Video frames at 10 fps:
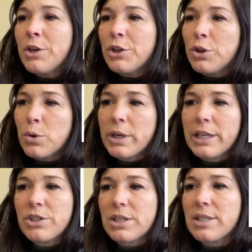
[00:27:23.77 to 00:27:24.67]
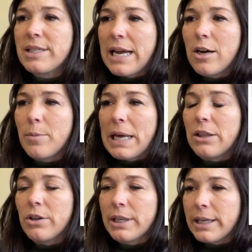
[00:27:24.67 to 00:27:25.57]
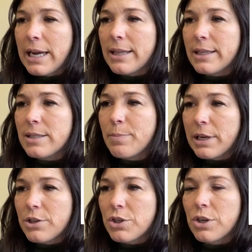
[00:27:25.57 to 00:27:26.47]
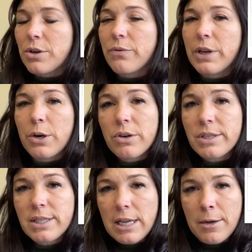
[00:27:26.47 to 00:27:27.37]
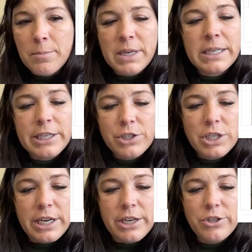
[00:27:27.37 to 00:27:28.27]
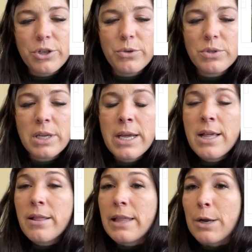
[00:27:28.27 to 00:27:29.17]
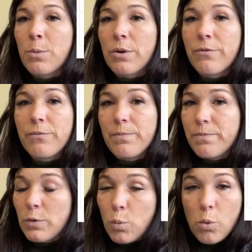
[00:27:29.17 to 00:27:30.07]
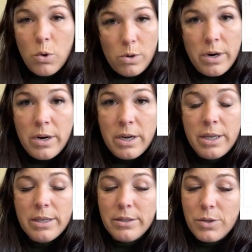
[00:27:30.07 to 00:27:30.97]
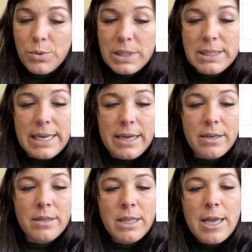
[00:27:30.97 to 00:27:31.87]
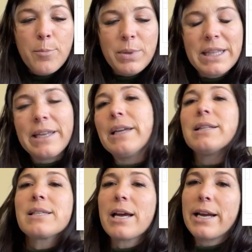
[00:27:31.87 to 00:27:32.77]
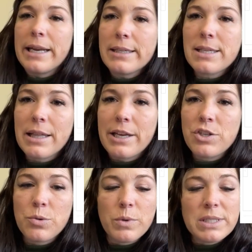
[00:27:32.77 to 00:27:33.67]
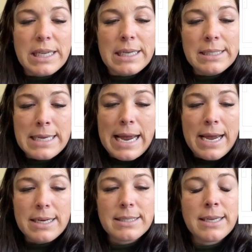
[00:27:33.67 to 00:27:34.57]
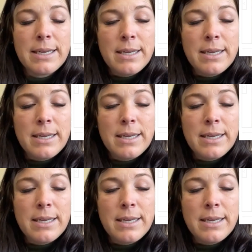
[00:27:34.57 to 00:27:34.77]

You can just tell by looking at this picture, there's some condition issues. They were worn, you can tell, but the inside insulation was intact.